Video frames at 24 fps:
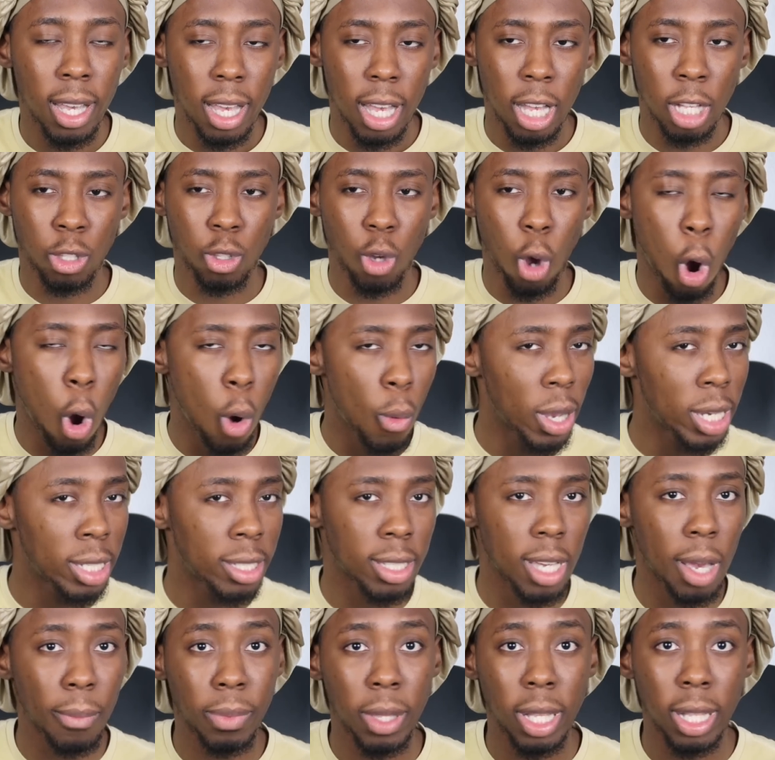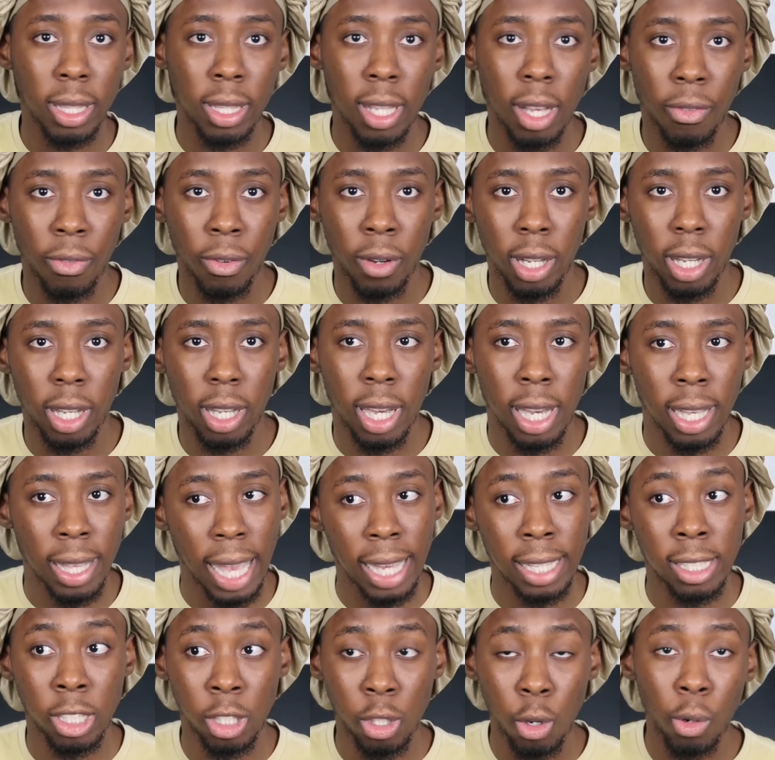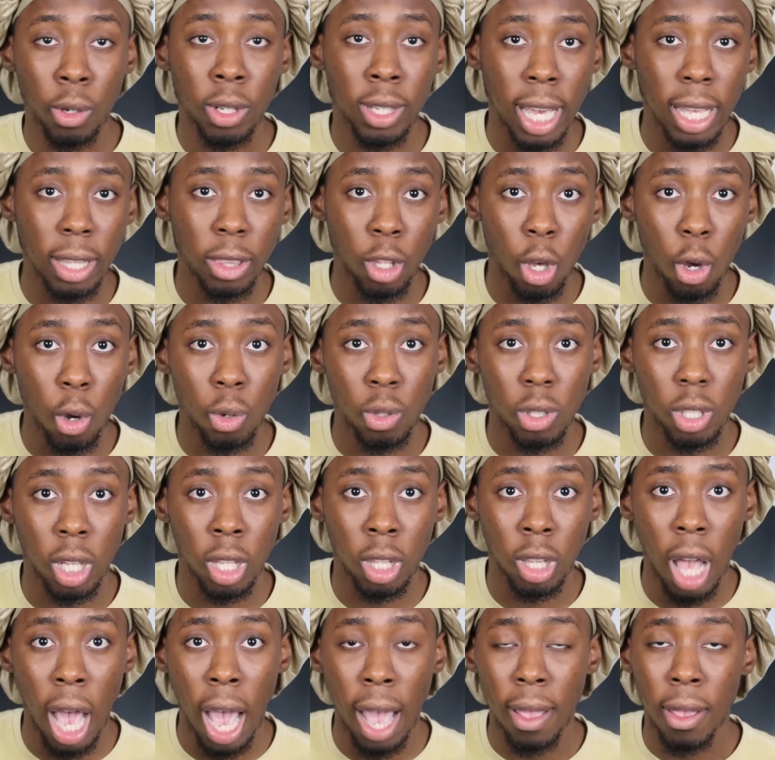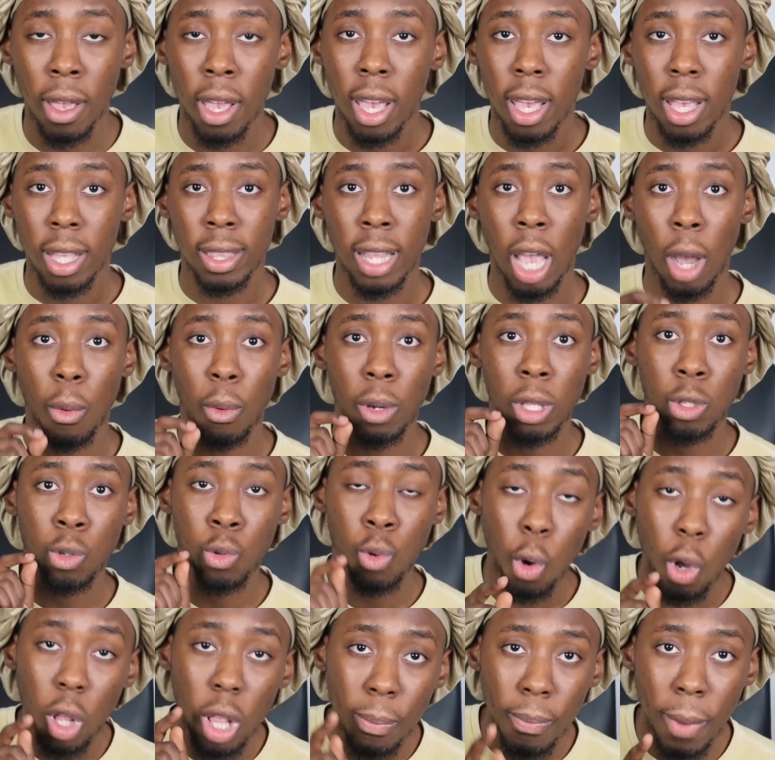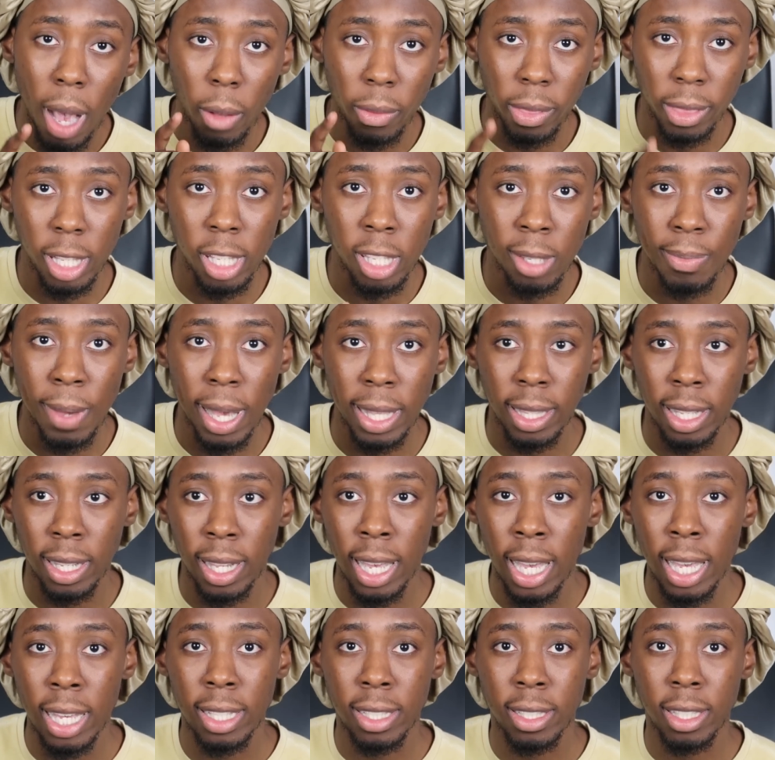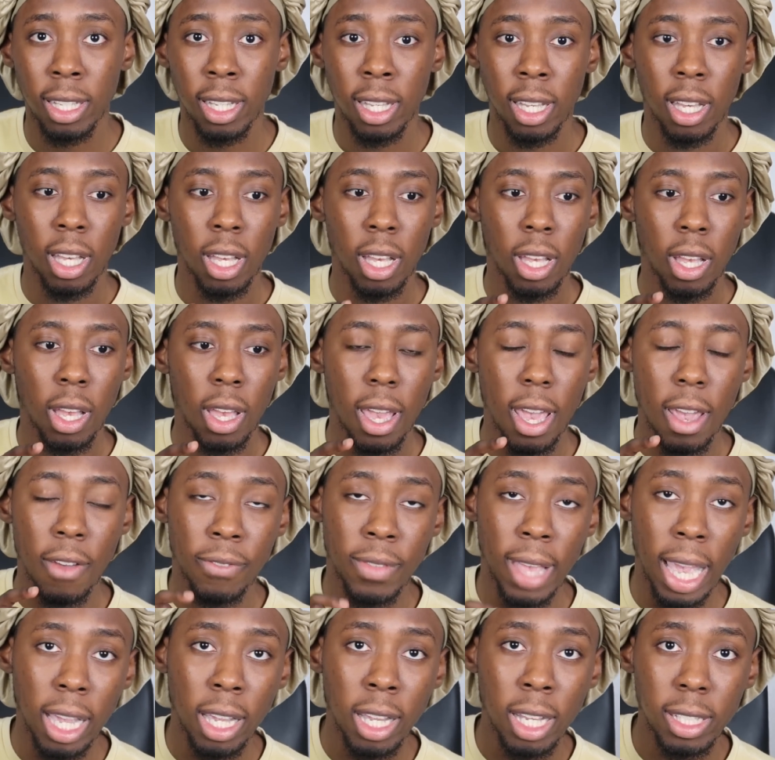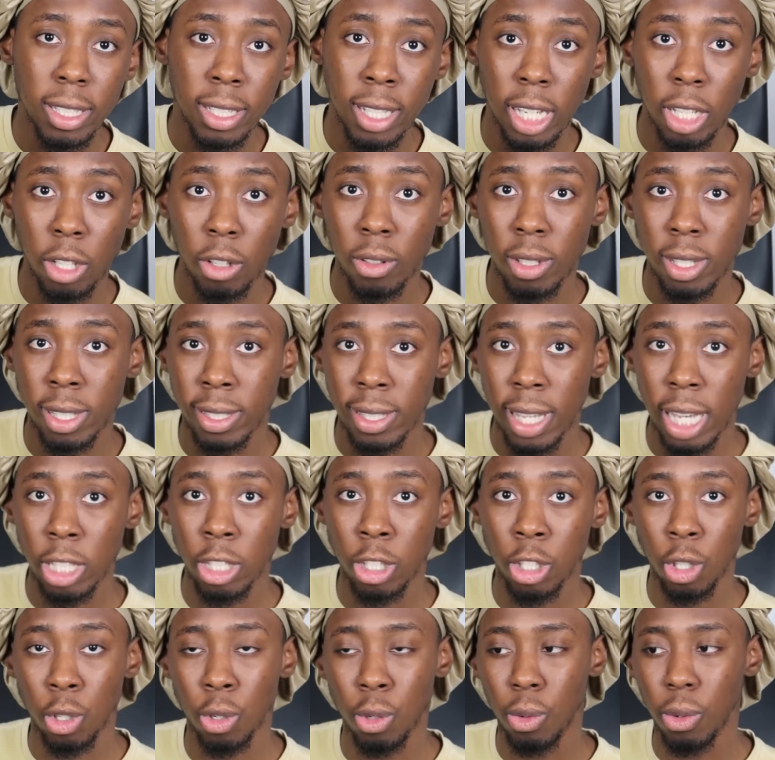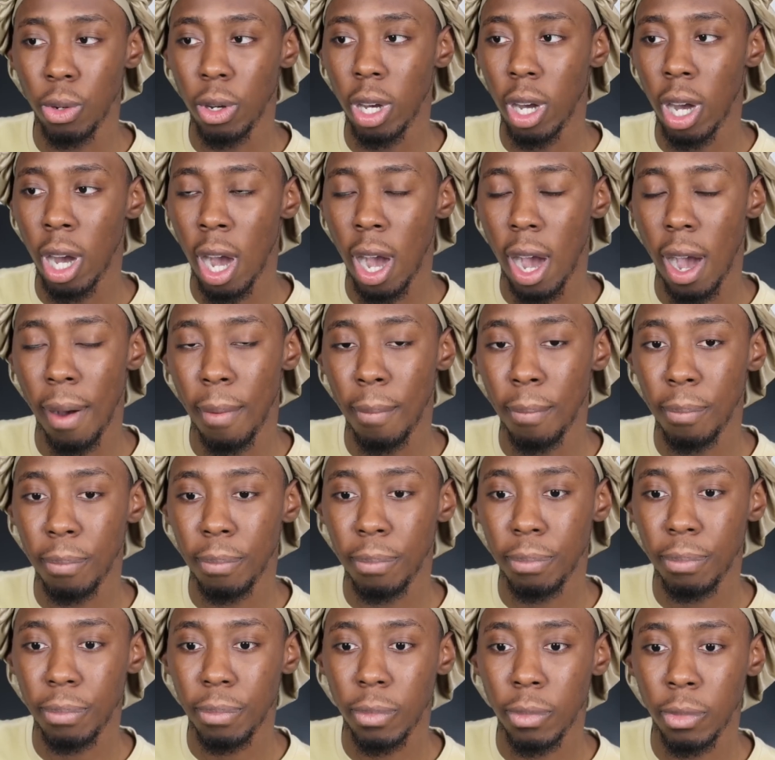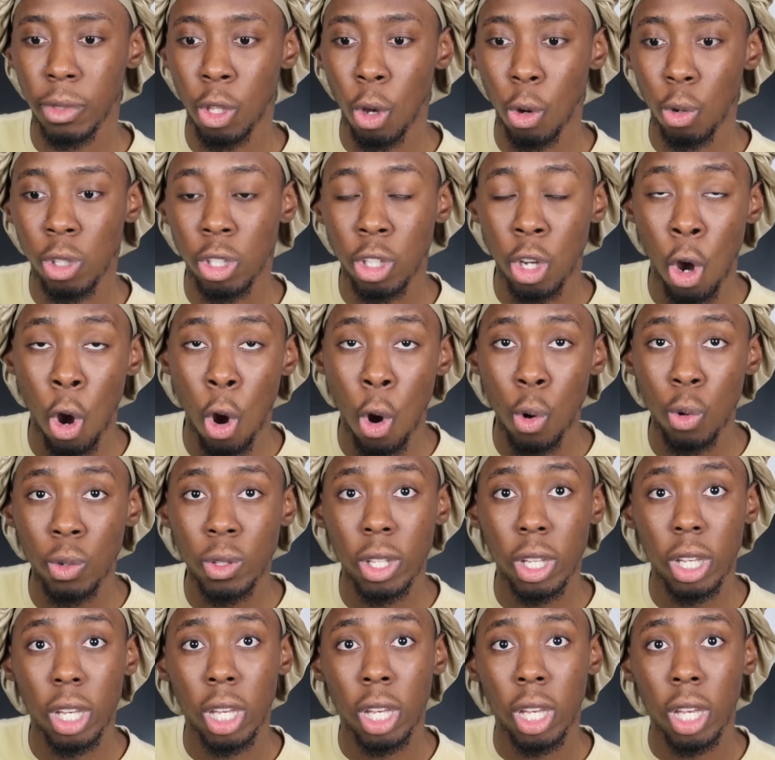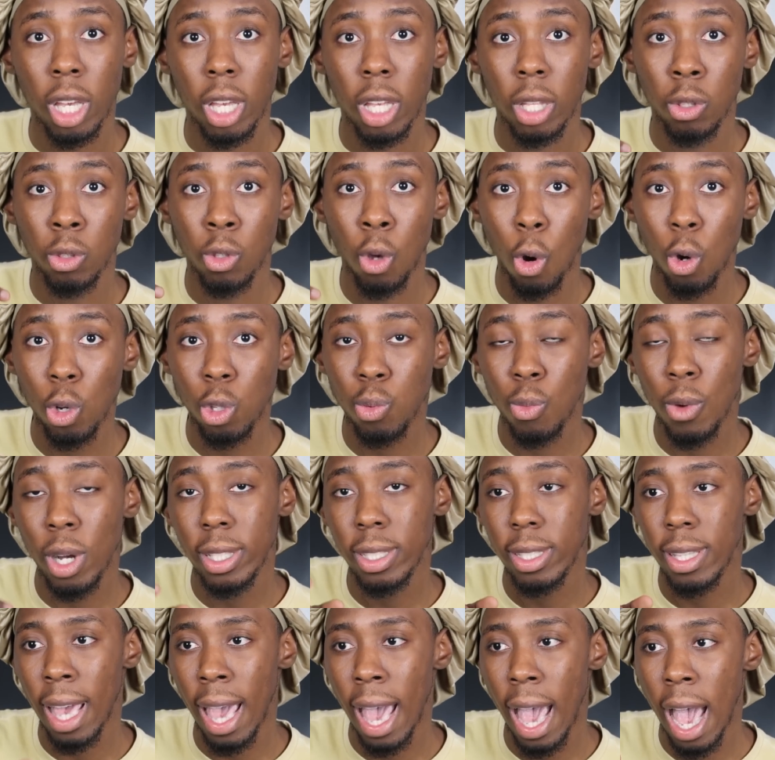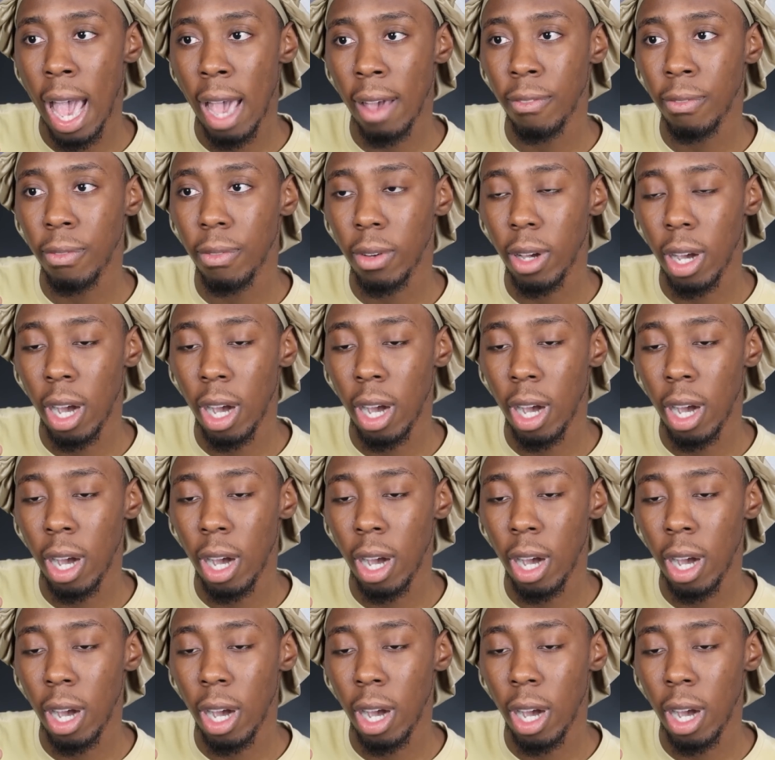It's always something different, and I still get those a lot. Now, what's cool about this method is if they continue to send you those codes, those ones have